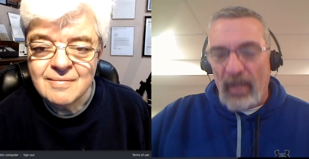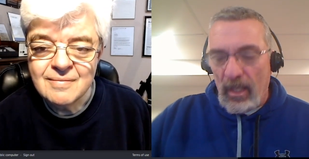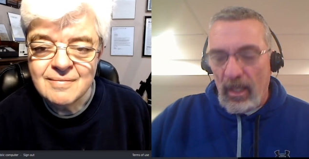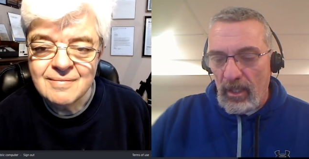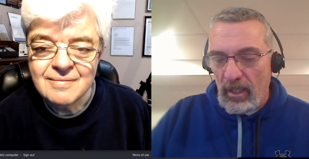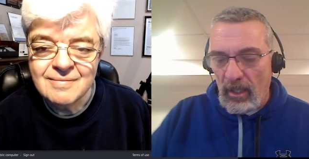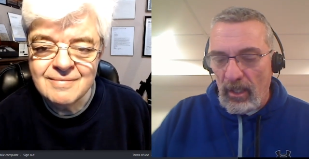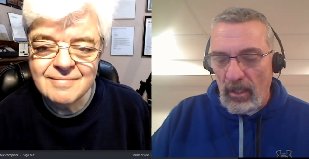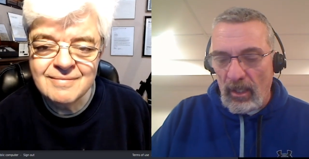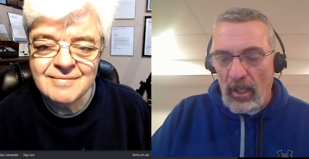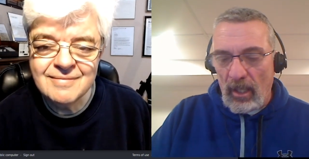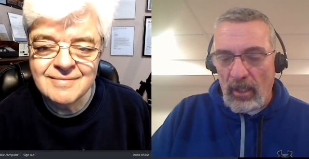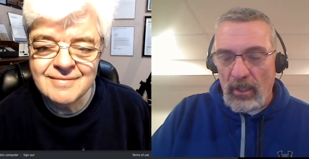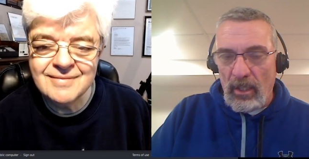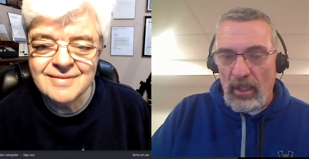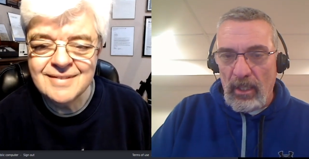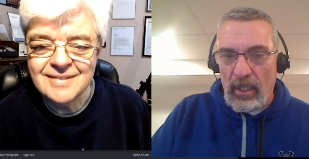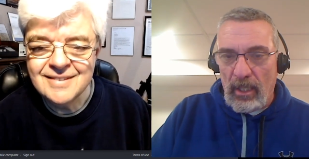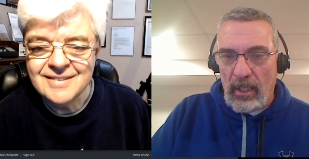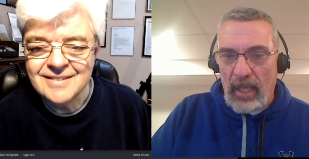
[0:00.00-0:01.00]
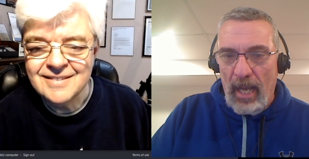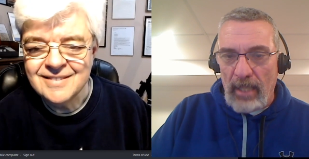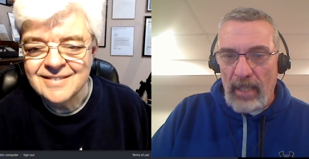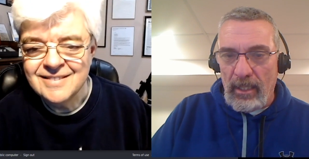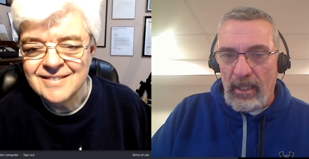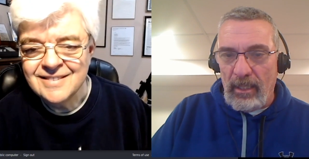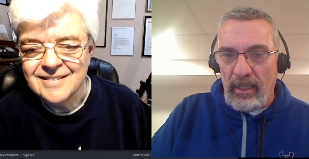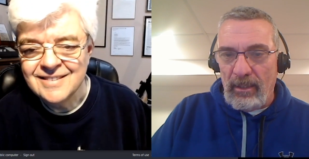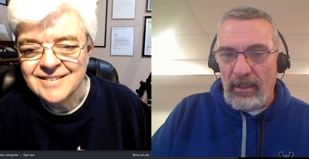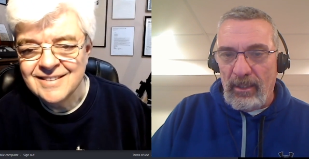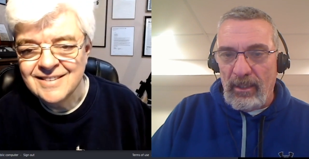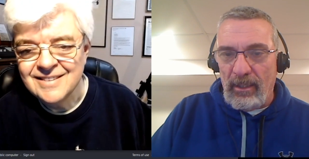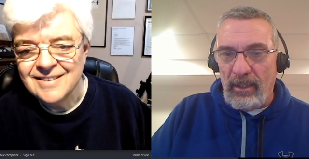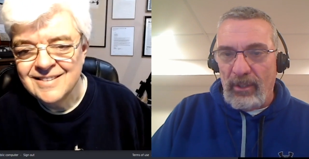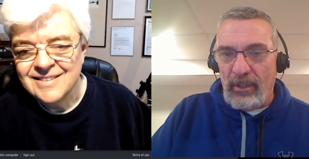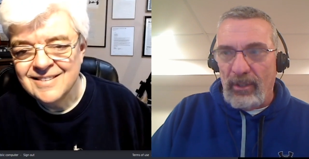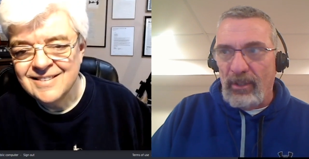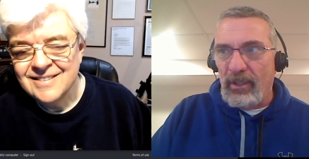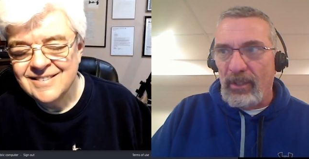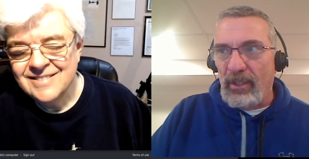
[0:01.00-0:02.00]
Speaker 1: you, you, you got, you,
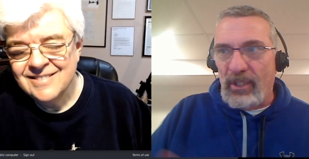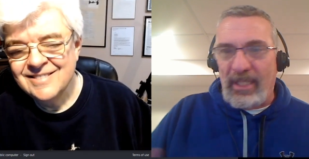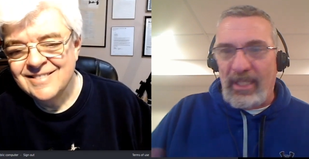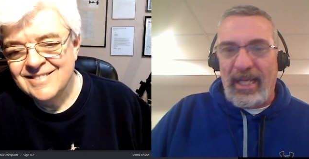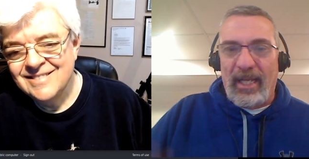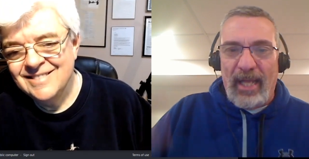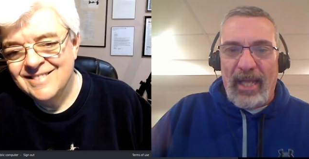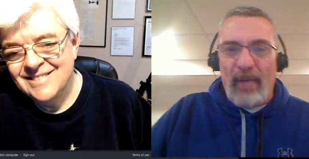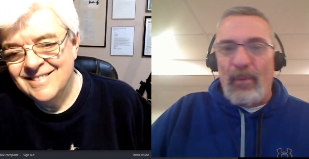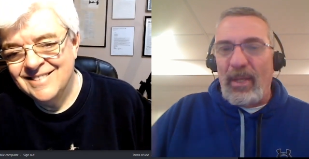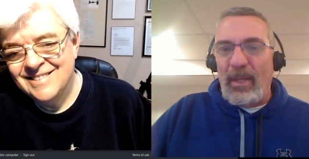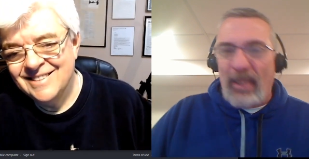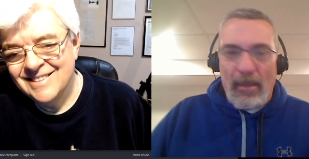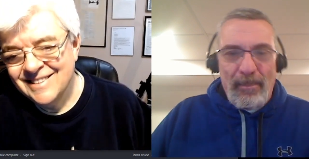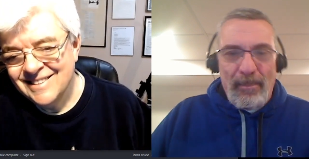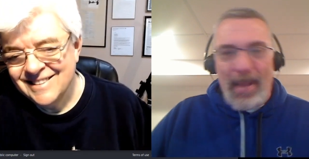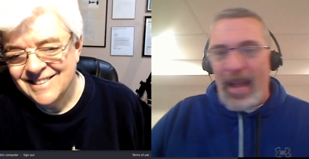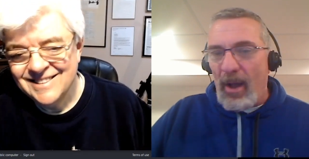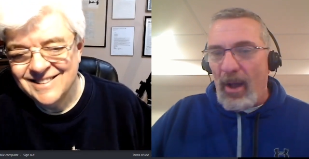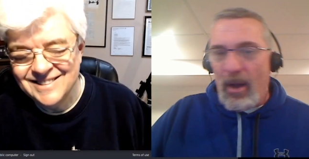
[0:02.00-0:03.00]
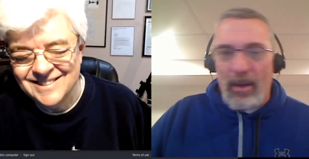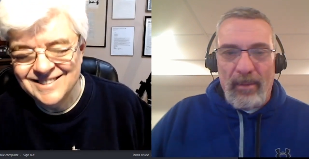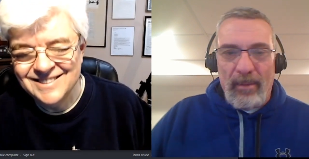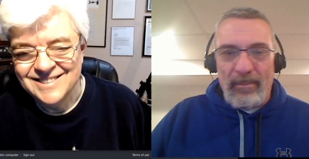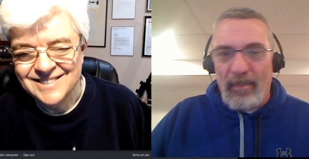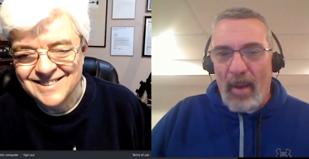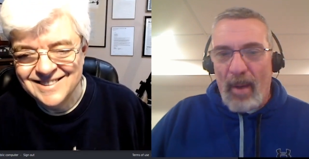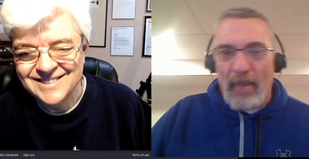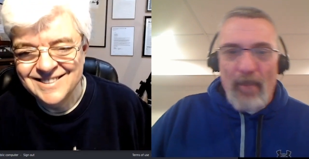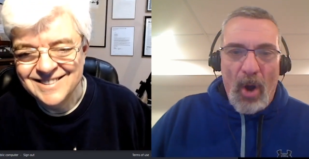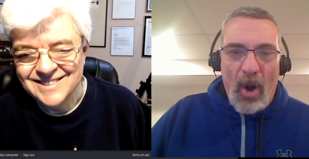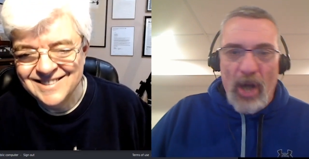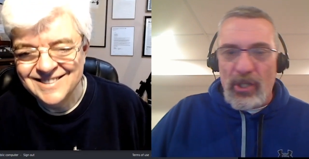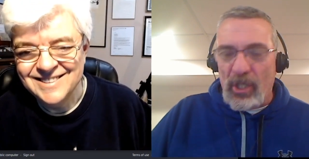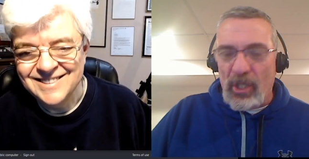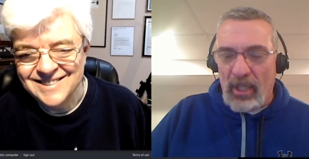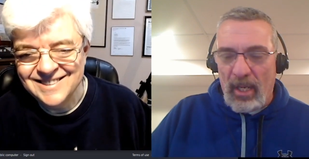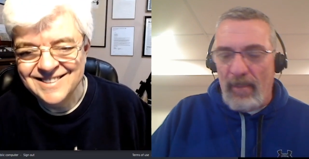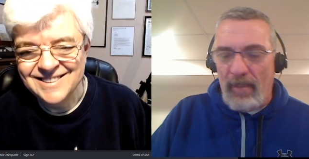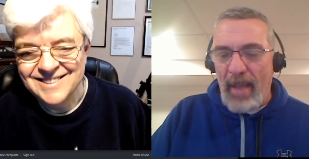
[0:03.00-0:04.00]
you're dealing with a, a,
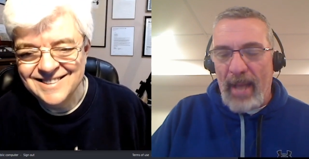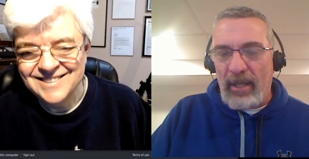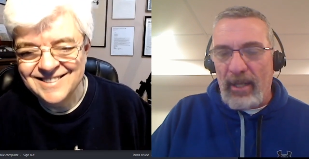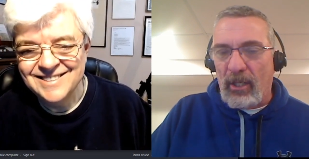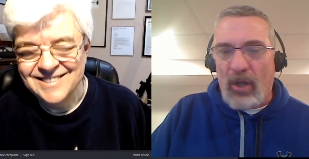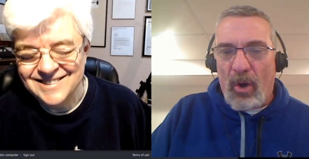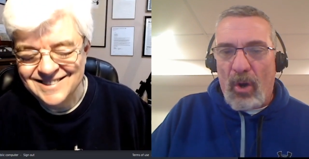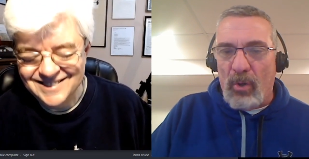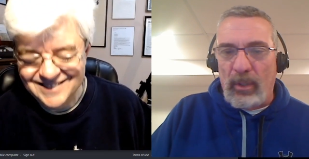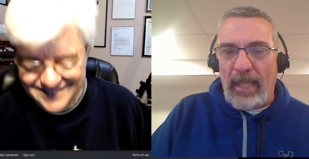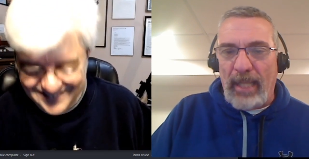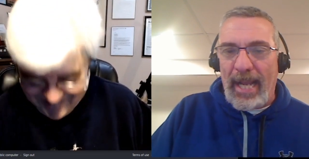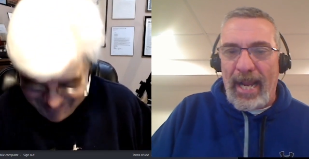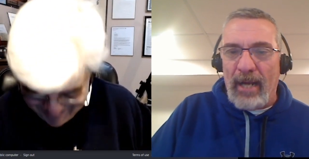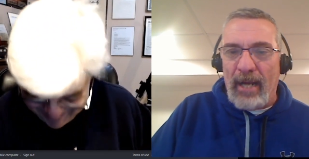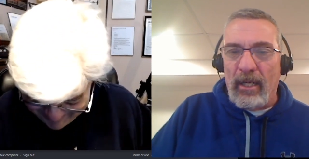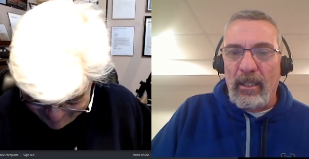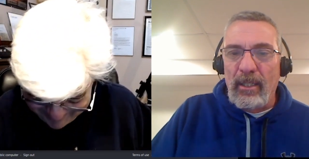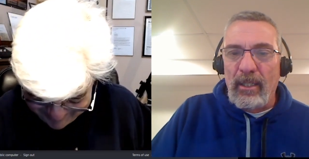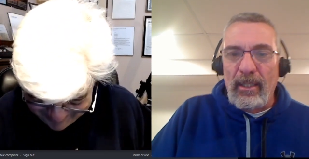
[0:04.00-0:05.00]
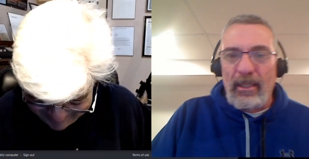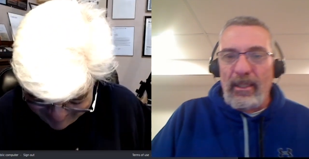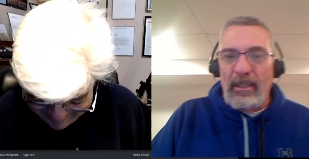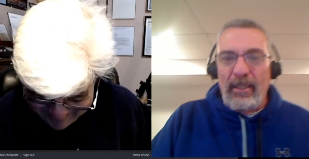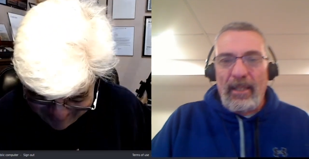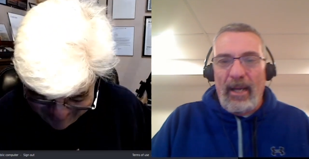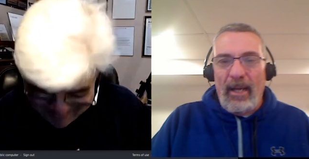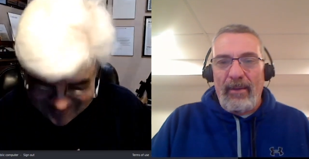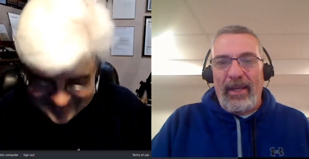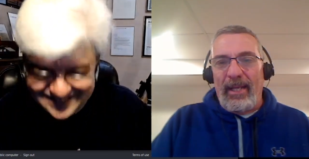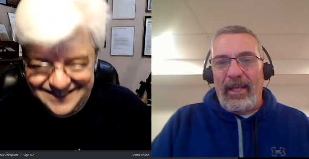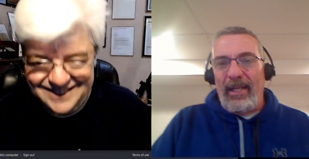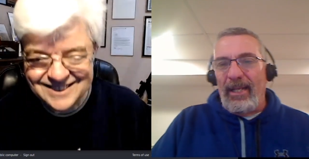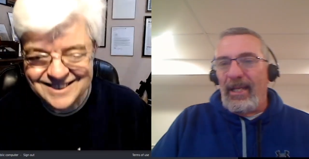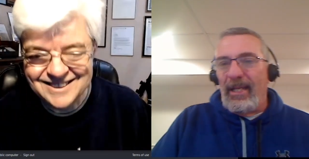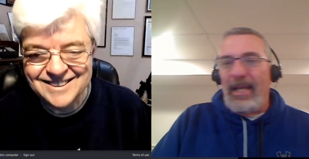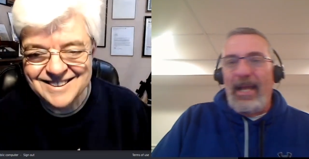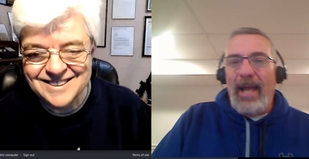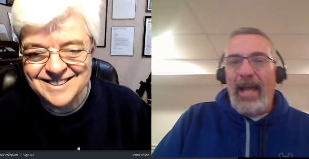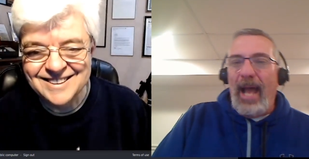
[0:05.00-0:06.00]
marginal amount of cold air. I mean,
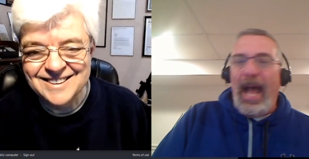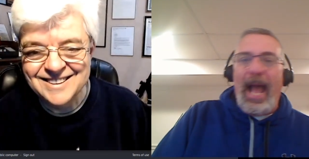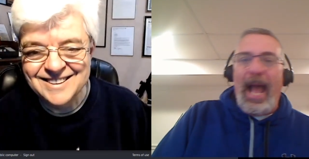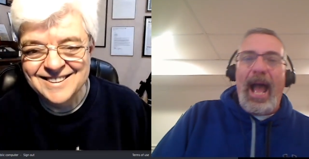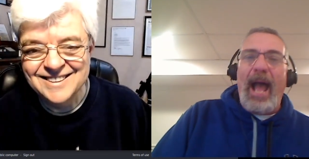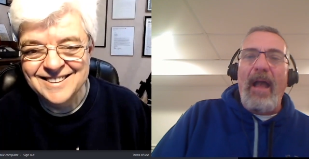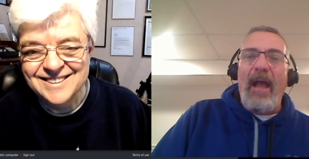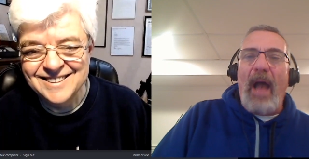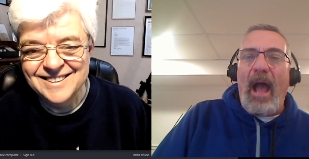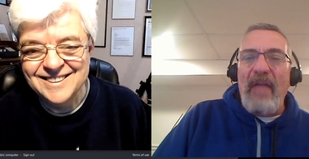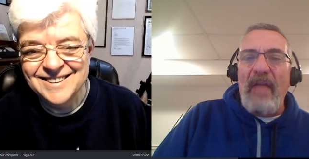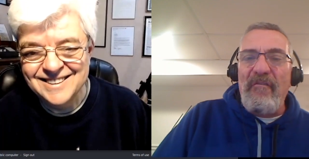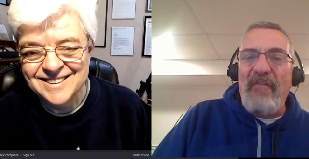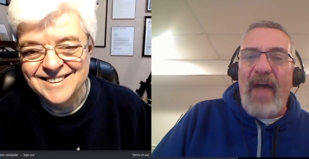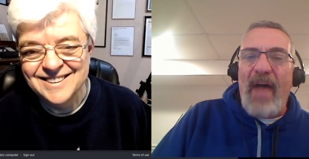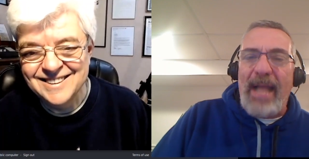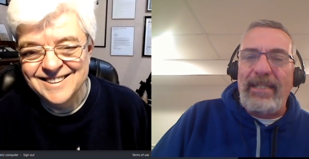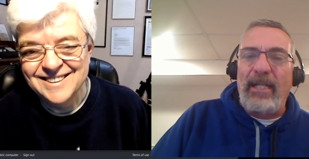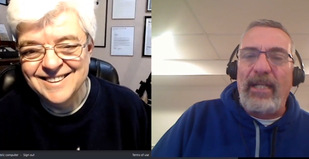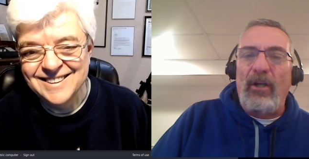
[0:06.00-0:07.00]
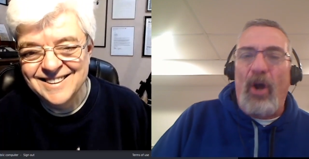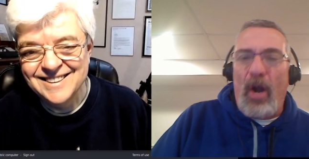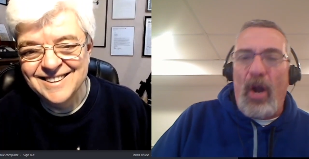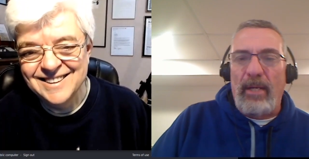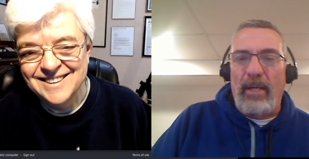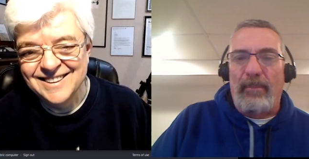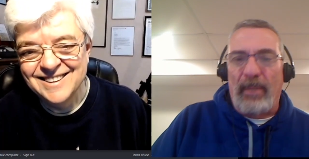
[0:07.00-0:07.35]
I, I find it hard to